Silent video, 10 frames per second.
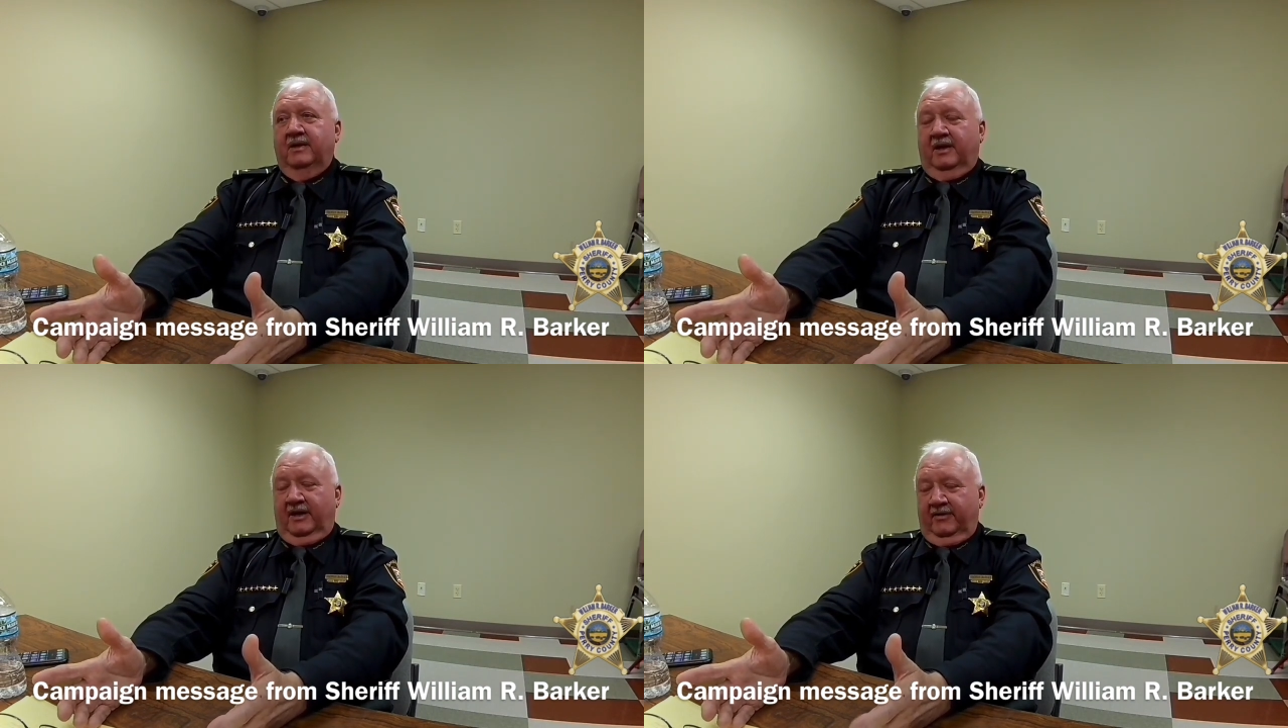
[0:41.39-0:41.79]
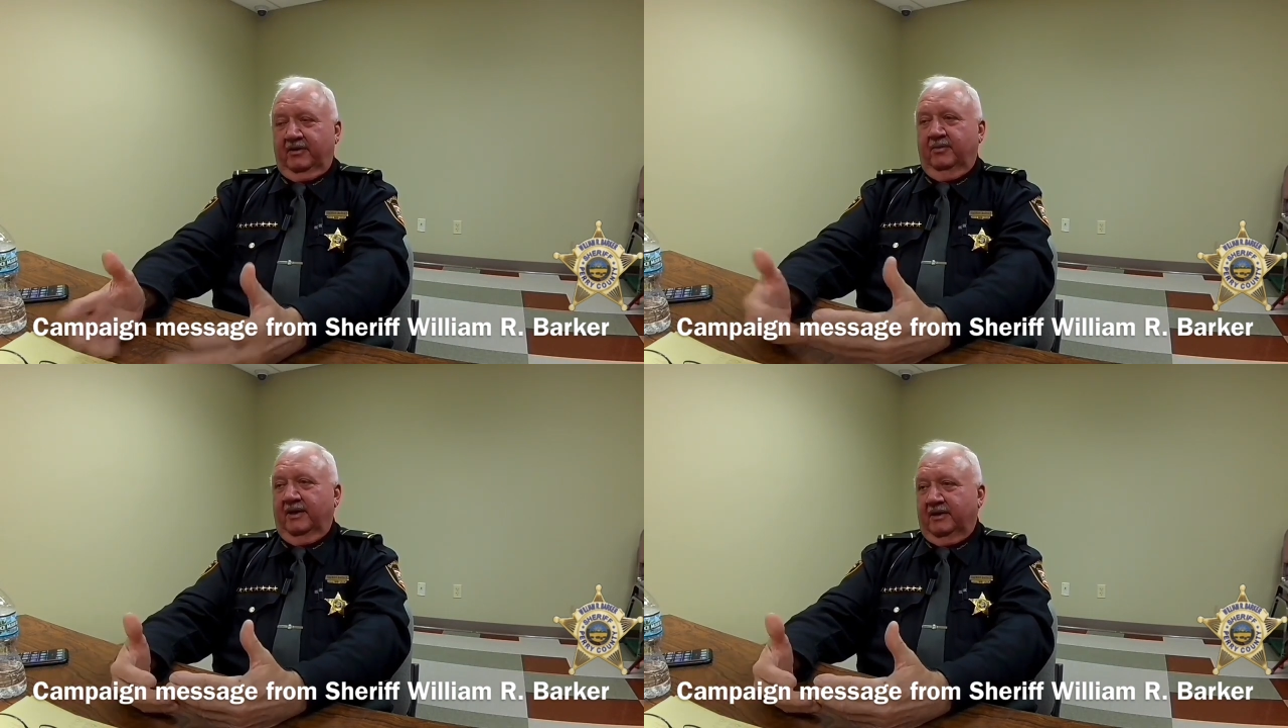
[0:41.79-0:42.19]
I have to
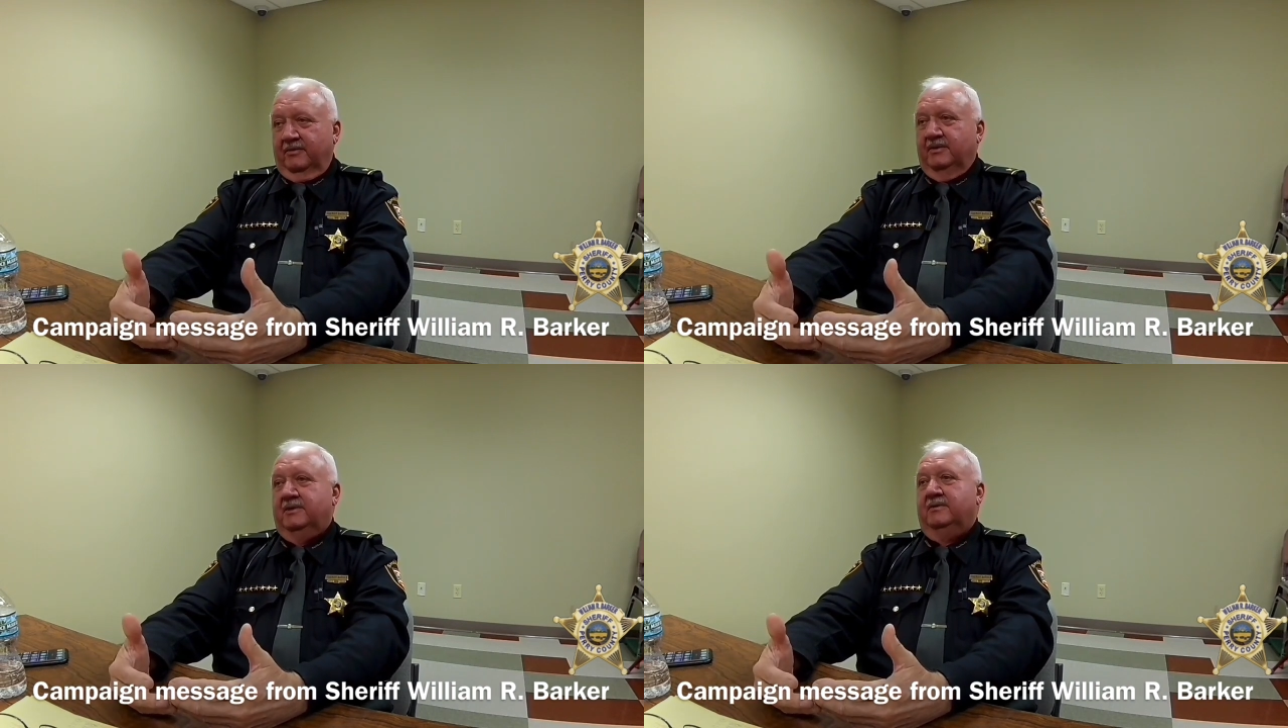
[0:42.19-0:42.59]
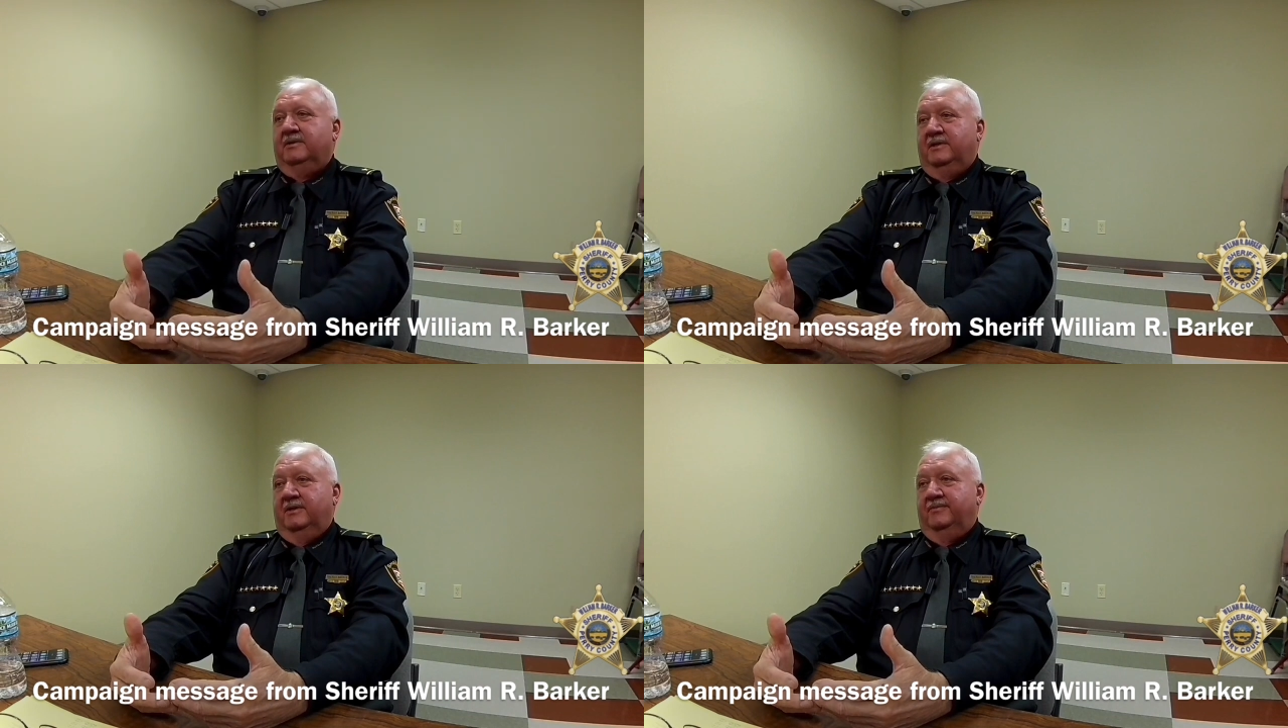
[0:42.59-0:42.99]
go back and
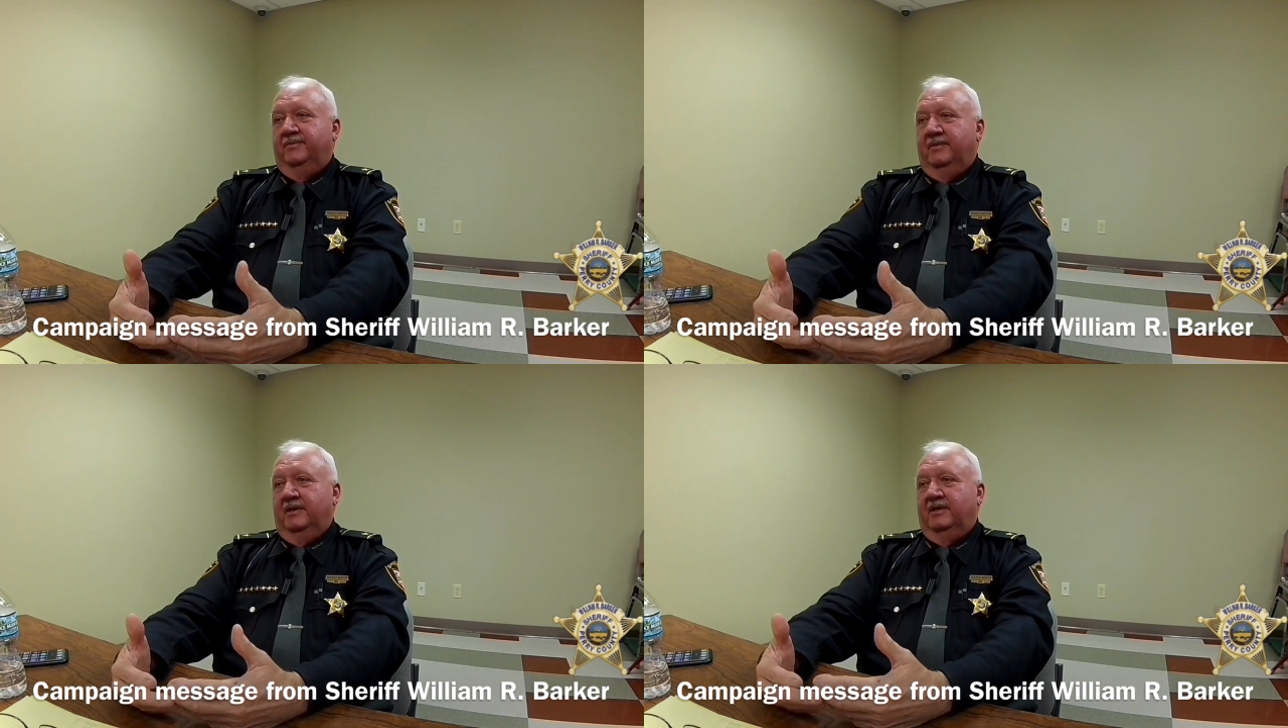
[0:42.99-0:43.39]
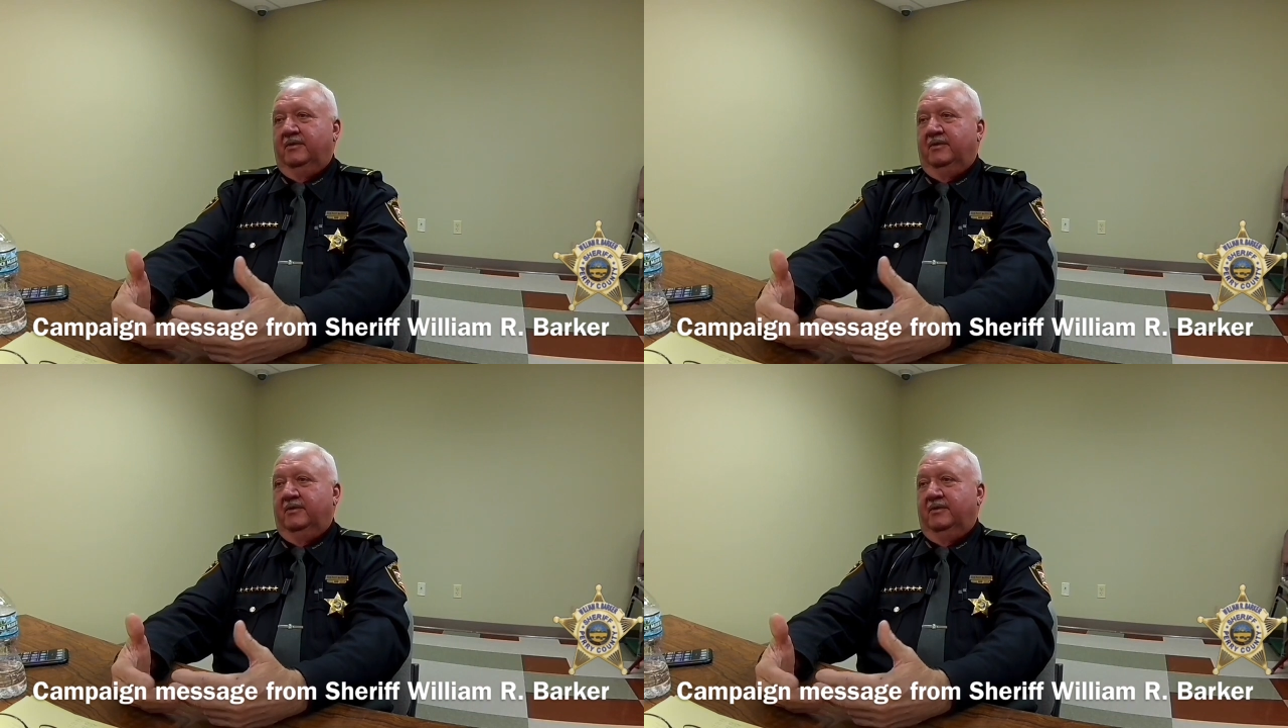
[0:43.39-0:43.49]
research that. I have to